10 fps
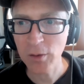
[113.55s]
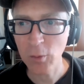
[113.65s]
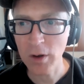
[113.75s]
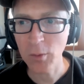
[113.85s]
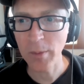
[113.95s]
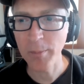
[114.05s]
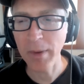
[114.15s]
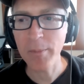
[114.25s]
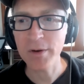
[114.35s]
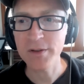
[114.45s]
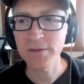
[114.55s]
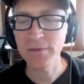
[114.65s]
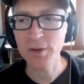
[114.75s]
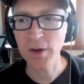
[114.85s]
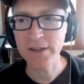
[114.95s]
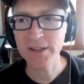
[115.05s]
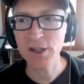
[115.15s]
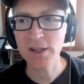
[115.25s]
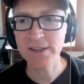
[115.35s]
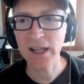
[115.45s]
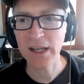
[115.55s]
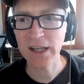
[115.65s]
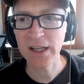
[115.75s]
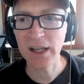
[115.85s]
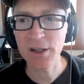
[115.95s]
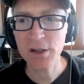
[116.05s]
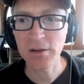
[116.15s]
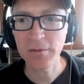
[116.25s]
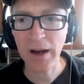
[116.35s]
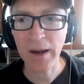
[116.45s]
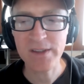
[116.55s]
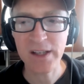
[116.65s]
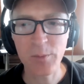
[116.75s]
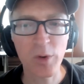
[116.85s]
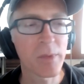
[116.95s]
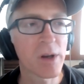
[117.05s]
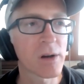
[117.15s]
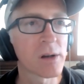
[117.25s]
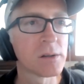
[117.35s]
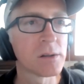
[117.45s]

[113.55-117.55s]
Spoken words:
work with bumpers for transitions that need additional frames in Premiere?